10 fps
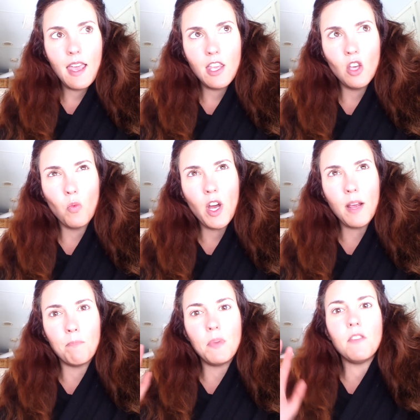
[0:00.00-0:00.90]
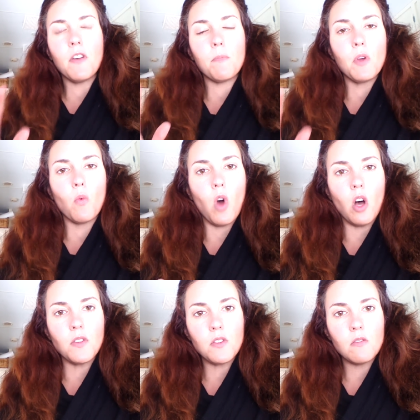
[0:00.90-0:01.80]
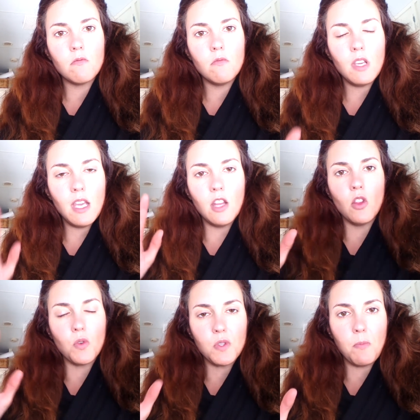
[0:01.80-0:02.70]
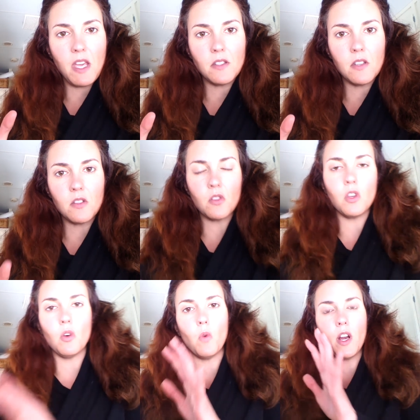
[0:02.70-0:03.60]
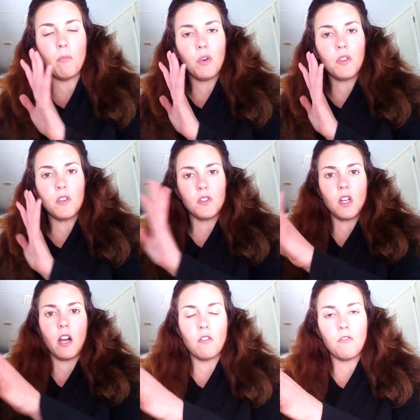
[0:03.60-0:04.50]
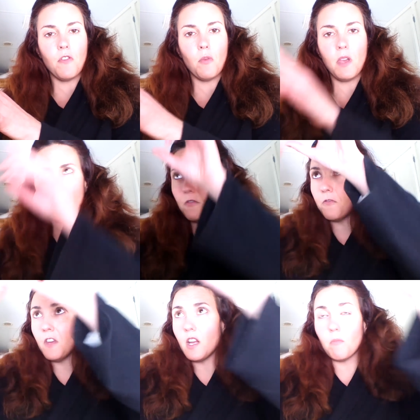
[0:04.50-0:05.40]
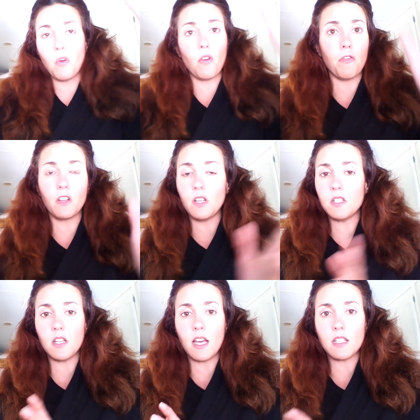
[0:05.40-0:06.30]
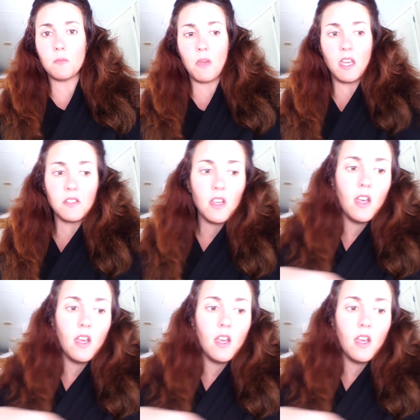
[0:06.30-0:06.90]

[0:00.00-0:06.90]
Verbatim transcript: You'll want to beef up your walls in those spaces. So you'll want to put the styrofoam in, fitting perfectly to that space,